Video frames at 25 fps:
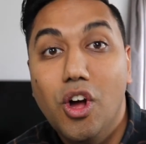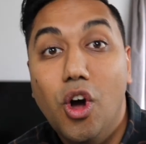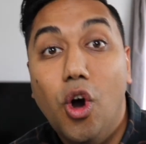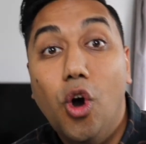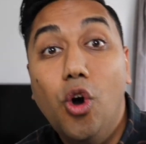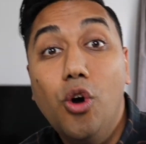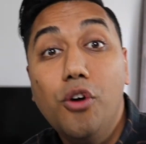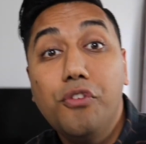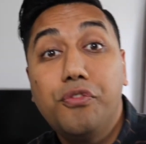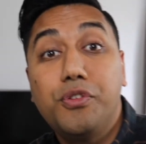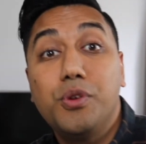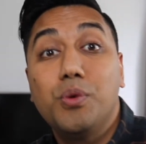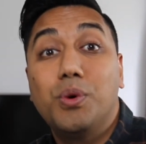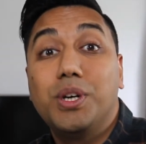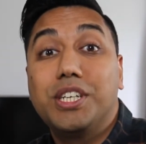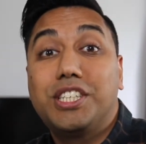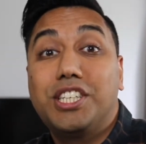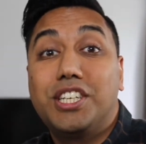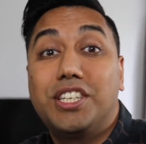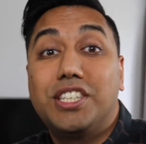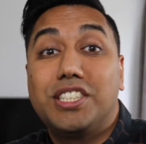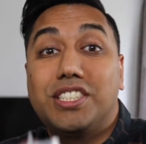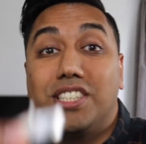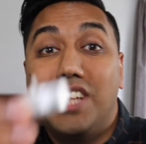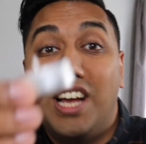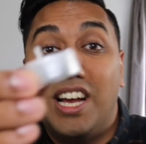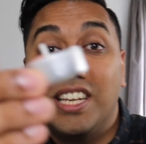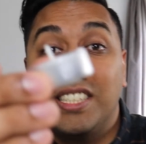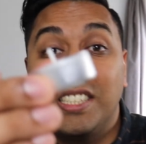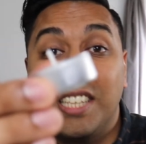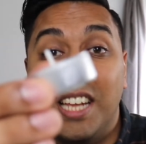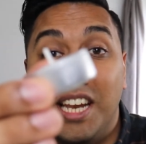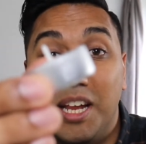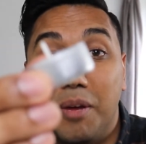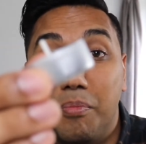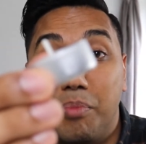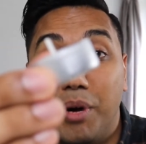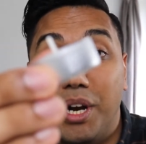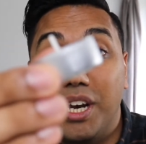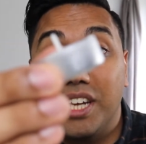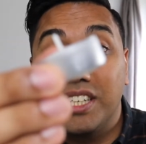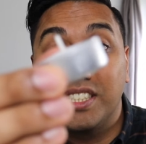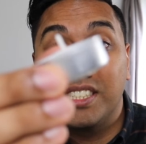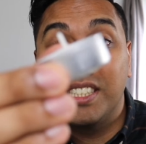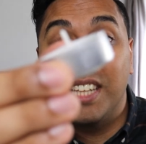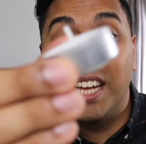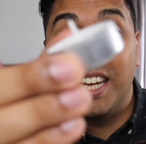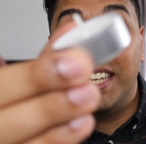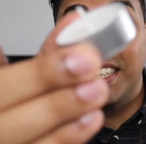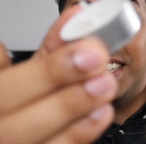or if you wanted to start selling
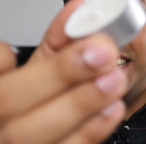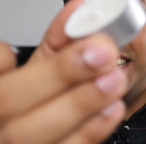products like